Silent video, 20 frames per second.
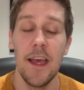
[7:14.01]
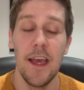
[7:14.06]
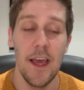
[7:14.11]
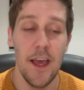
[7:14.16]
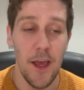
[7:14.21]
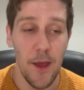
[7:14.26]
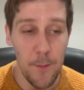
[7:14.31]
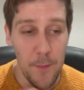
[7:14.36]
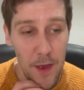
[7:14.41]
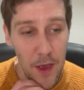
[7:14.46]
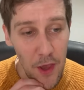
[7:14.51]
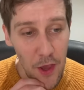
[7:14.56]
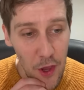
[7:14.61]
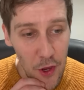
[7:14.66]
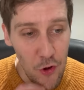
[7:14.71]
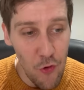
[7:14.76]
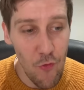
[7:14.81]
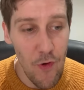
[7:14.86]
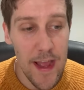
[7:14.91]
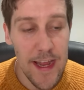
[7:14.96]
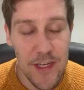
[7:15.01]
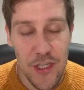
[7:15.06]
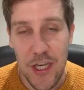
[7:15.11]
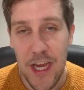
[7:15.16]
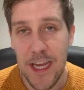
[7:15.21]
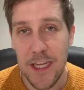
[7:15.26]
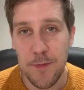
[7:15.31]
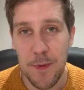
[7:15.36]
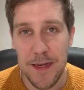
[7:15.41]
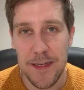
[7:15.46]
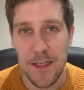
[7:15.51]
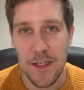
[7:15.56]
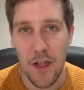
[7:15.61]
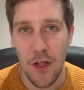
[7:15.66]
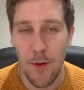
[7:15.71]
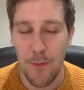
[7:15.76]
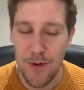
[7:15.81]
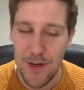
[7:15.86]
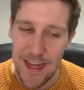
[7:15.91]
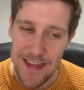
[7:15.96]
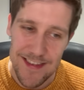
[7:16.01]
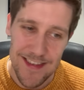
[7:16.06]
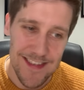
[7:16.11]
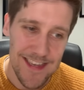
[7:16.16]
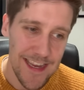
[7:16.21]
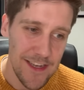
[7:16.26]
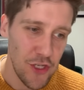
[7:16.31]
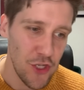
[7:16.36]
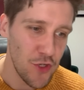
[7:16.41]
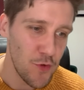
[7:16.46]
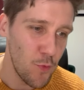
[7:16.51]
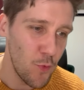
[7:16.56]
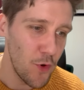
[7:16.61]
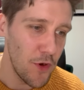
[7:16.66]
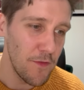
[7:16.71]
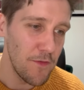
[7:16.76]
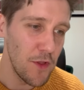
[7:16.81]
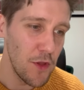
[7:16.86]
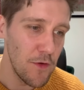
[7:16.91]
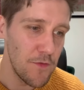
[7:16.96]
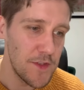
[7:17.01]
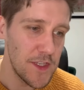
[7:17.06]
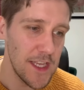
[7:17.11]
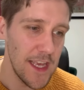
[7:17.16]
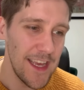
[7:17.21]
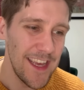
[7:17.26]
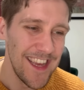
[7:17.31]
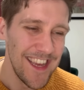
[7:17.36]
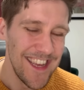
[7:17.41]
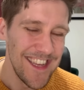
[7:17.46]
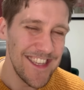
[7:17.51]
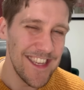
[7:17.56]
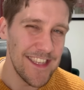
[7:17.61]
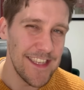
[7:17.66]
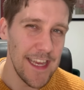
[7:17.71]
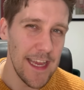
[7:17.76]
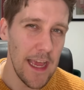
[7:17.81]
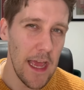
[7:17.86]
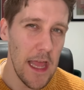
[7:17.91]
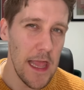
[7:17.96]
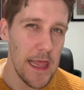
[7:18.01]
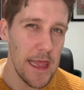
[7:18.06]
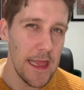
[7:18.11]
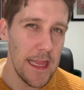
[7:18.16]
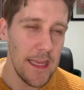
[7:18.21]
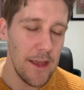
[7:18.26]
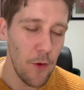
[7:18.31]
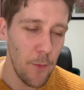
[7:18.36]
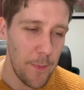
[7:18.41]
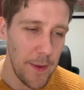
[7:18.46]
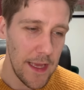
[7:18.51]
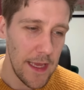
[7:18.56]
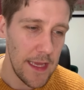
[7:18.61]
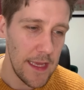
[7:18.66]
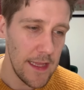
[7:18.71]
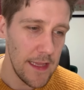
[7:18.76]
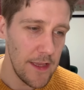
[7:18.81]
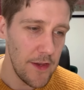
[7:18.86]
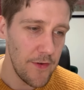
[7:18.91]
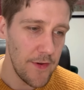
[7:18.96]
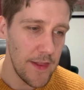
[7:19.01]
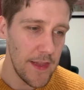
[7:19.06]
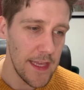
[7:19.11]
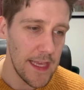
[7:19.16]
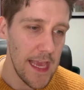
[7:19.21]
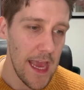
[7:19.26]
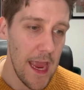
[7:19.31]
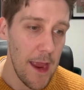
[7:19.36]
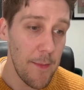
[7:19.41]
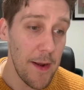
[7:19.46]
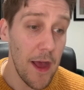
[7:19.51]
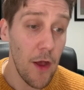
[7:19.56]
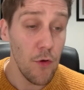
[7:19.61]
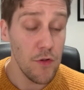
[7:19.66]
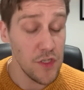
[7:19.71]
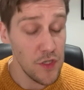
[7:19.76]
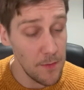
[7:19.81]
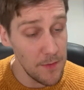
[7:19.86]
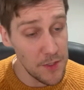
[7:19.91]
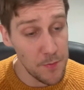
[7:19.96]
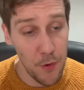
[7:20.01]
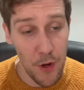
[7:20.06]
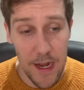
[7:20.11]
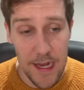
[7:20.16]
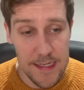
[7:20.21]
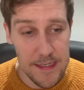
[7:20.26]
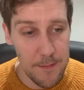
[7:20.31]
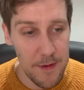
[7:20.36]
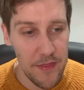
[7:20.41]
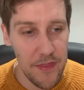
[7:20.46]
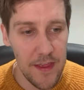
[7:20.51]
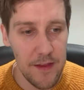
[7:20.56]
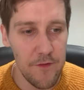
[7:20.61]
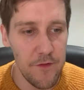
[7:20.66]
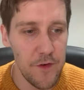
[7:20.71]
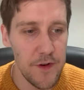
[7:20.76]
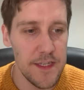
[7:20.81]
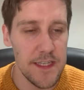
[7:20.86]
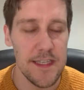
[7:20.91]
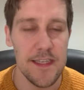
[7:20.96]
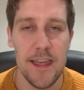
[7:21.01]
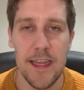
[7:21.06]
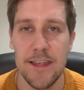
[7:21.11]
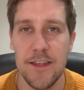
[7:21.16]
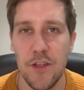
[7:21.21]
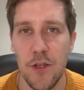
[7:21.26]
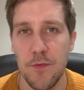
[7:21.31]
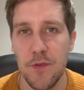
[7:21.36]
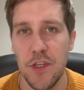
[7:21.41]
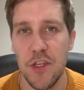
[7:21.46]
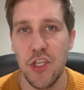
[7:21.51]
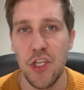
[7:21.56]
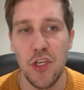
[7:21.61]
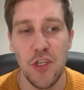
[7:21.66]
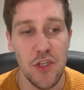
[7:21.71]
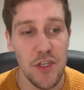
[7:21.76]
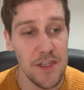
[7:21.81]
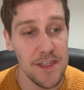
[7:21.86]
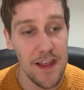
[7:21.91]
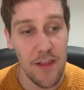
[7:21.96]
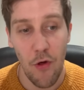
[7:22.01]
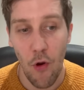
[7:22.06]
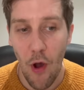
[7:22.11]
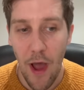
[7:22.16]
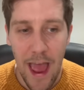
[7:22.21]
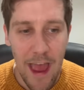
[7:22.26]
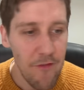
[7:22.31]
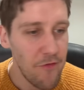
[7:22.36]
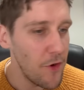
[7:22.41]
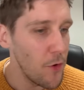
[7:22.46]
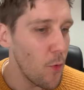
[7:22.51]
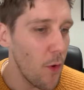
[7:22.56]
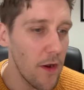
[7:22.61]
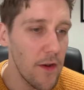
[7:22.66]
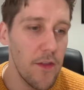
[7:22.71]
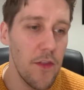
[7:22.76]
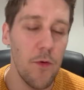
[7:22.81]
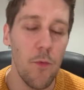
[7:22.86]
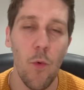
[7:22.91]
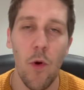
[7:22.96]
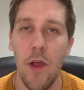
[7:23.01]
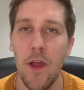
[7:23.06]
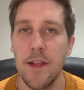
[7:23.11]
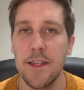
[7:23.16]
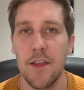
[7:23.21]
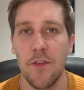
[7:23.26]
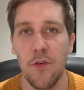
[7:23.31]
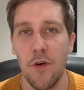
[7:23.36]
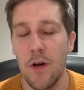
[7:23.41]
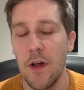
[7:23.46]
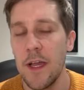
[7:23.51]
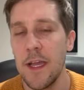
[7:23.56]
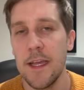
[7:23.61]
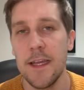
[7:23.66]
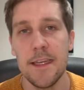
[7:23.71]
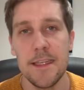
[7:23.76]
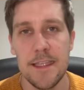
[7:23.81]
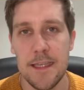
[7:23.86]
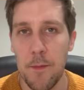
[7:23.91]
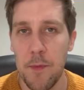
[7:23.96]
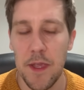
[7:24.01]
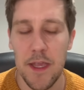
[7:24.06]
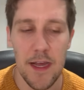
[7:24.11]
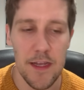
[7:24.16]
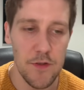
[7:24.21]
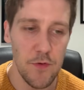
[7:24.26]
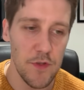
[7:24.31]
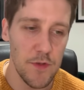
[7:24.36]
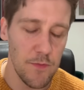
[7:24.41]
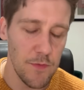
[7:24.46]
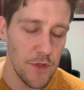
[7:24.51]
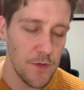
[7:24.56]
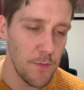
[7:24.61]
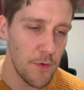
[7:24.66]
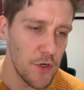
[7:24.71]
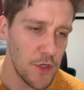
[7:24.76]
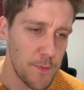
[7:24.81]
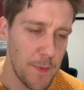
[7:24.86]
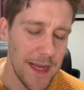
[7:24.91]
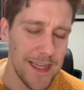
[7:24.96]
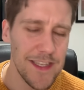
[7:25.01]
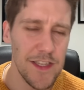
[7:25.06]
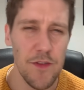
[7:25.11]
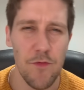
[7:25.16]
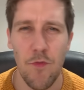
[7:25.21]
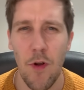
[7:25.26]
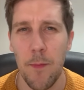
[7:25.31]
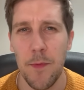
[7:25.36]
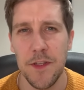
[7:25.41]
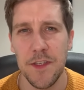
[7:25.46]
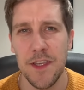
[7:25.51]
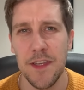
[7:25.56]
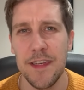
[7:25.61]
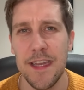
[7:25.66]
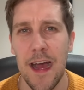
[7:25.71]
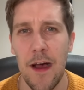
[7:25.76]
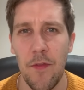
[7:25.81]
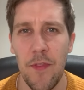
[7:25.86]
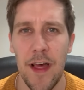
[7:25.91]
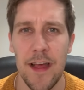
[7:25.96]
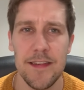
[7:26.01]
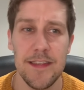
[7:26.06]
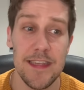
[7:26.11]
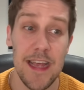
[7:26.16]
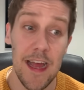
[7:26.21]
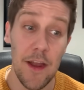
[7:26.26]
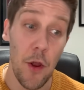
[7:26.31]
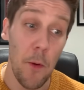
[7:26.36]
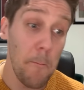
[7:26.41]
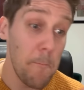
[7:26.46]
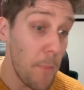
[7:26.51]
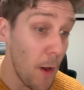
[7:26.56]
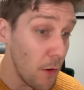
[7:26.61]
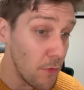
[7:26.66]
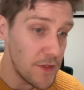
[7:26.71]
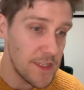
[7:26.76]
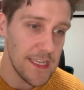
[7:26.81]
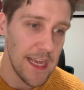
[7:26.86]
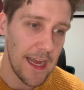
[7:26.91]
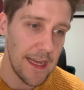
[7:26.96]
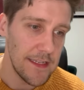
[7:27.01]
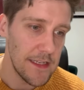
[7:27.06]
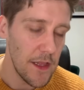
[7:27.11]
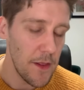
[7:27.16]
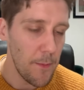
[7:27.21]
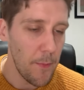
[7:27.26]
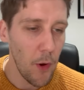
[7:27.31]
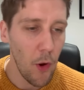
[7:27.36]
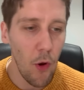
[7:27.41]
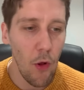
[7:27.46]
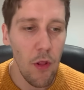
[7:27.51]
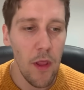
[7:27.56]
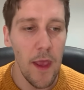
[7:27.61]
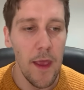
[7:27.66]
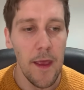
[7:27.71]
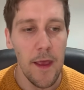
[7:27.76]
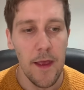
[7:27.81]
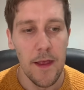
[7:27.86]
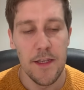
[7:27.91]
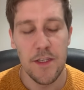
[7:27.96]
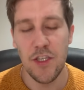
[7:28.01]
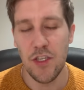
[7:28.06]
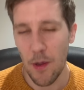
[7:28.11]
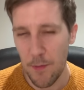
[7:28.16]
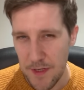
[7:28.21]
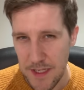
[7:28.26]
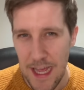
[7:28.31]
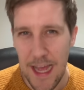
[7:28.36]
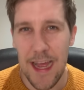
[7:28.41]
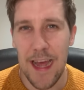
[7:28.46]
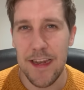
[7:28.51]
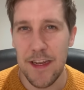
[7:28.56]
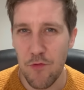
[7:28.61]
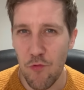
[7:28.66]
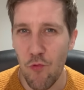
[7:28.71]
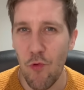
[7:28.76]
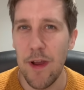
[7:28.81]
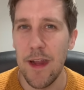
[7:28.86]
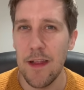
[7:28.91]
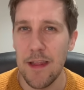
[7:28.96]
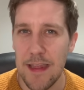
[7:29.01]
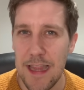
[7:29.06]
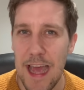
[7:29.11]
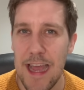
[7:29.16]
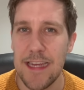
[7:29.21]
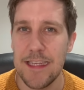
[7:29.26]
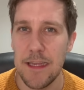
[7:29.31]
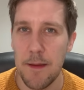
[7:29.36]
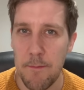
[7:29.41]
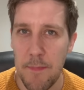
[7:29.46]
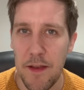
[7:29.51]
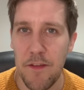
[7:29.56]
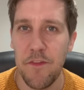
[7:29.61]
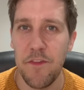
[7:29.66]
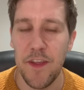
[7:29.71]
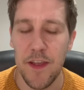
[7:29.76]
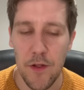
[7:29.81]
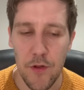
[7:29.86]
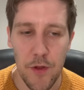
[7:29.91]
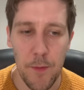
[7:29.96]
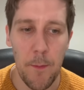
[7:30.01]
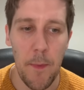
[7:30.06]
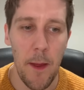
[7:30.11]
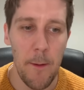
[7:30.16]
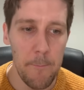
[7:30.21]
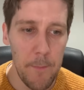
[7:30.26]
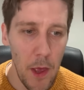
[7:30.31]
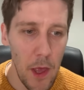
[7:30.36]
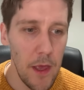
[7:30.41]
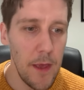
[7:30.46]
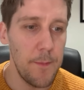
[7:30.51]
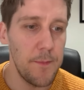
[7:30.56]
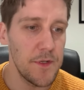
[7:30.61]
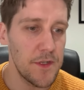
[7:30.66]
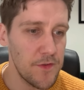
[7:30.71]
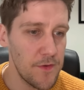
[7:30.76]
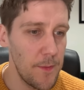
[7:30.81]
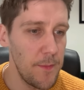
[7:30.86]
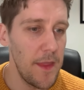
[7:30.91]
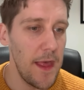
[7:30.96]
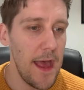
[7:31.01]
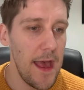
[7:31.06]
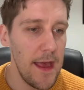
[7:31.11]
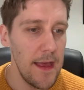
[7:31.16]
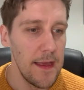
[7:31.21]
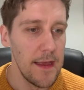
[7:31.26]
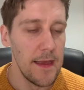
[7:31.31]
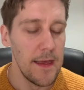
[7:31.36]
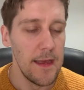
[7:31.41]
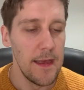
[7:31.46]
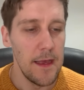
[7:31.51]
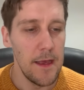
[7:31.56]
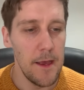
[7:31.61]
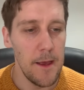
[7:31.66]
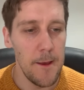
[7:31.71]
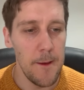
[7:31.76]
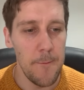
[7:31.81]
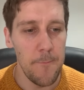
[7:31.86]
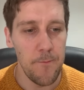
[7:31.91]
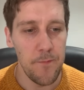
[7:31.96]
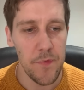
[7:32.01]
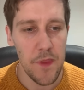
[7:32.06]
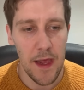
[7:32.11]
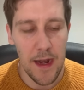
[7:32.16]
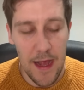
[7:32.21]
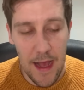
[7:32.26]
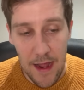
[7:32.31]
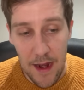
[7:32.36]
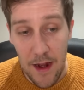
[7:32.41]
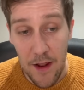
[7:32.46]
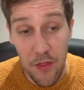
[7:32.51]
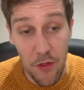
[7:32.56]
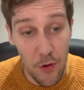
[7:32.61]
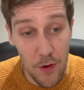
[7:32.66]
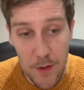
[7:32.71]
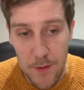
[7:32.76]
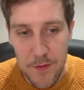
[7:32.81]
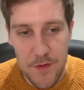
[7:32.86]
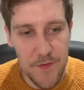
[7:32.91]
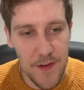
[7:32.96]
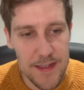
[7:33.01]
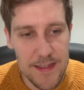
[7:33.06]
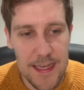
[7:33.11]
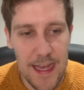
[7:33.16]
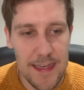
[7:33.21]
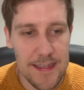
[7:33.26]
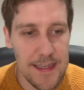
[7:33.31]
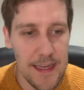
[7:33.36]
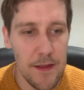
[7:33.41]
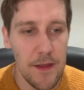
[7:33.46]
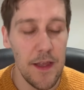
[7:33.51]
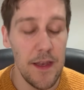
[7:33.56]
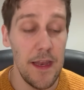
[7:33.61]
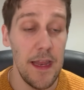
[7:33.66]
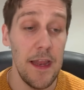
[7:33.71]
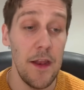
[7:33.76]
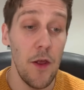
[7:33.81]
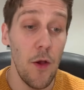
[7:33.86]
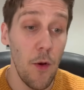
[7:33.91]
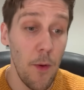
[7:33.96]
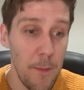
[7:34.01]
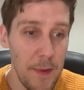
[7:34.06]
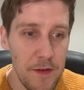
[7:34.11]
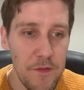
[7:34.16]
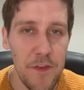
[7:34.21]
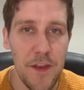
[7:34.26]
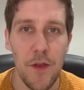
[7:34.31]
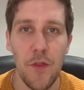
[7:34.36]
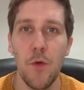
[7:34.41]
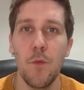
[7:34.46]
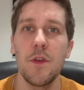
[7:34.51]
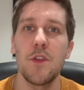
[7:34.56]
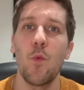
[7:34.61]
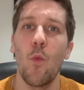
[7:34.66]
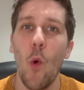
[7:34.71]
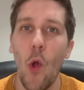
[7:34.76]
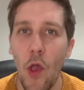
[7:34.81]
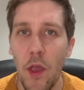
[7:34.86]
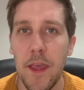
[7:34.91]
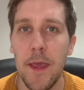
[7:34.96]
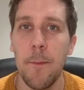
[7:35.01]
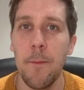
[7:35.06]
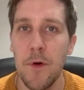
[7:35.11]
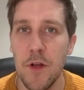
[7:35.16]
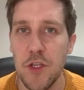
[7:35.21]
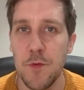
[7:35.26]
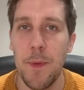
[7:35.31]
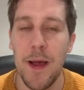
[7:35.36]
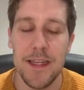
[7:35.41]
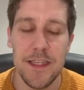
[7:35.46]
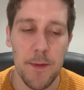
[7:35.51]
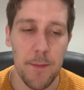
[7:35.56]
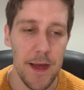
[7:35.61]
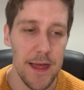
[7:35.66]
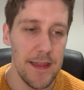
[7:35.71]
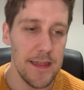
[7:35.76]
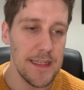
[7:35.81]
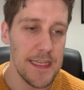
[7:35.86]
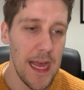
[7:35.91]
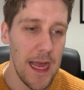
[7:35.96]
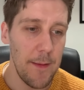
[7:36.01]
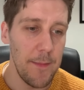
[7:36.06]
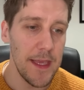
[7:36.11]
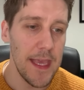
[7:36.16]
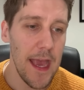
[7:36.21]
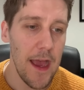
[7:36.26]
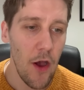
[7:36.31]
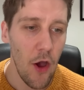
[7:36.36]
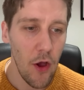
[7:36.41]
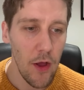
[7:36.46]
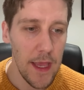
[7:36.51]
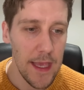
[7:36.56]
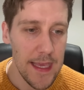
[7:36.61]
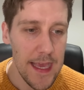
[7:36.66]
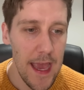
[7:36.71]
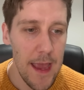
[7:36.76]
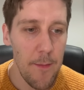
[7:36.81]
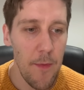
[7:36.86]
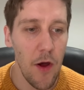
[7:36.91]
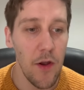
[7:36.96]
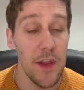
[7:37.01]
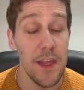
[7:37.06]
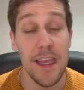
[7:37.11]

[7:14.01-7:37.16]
A great change by Slot, but as I say, just would have loved to see it a little bit earlier in the game. And I also must praise him, I think, for his substitutions. I thought every one of them worked. I thought Tsimikas was much better than Robertson down that side on both sides of the ball. Szoboszlai added real legs in midfield and purpose from there. And I thought he was fantastic in a midfield that was working much better by the time he came on.